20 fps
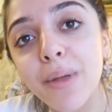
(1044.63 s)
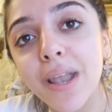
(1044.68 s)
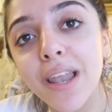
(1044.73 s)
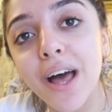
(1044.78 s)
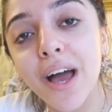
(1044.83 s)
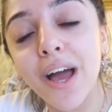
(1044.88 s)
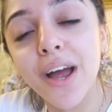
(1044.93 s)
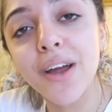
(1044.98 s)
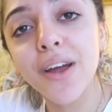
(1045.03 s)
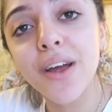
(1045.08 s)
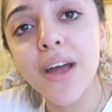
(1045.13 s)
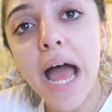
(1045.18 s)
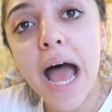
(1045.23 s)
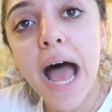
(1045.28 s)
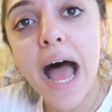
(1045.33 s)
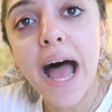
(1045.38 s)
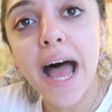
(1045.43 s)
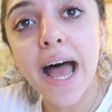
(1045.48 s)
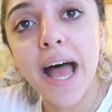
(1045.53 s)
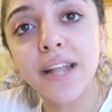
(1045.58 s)
below,
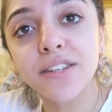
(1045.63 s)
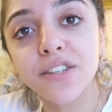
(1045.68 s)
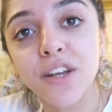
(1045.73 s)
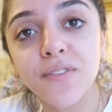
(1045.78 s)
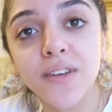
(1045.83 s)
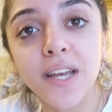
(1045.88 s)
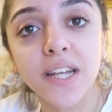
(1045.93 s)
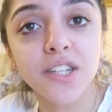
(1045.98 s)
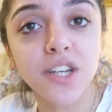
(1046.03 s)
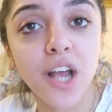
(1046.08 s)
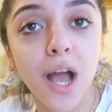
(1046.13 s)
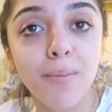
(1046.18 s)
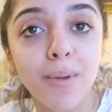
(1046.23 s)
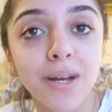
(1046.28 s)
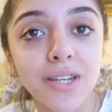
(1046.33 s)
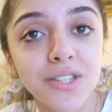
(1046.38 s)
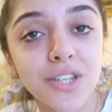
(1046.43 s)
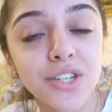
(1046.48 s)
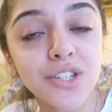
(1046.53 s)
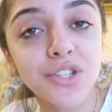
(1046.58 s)
and don't forget to check out
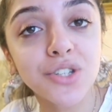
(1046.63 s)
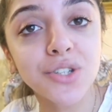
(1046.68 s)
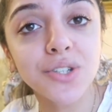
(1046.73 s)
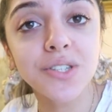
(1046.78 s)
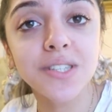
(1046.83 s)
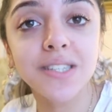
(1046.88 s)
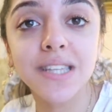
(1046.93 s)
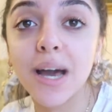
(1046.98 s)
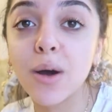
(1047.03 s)
my socials.